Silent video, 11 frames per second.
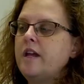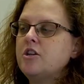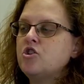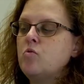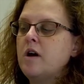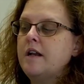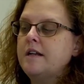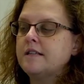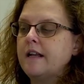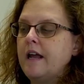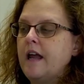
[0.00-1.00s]
Each one
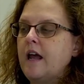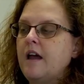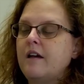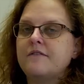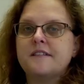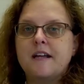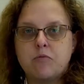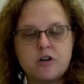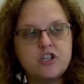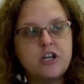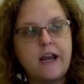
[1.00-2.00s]
is going to have
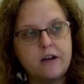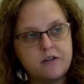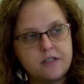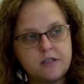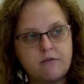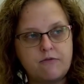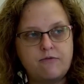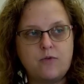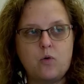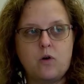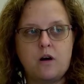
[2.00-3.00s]
separate channels
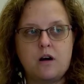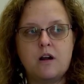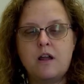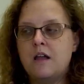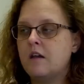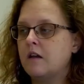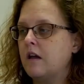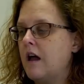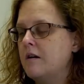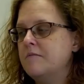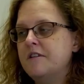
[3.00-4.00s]
for
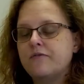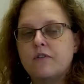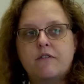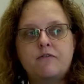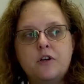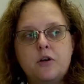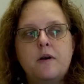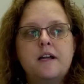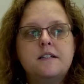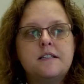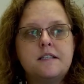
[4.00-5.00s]
um, different
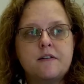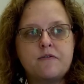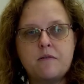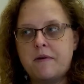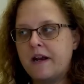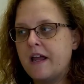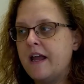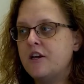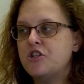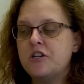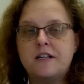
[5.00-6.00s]
fluids, different
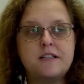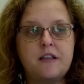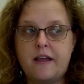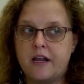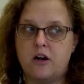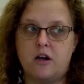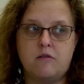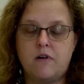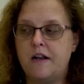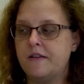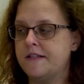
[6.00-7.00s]
medications, and they can all
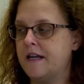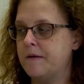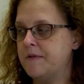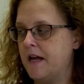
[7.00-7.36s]
run at the same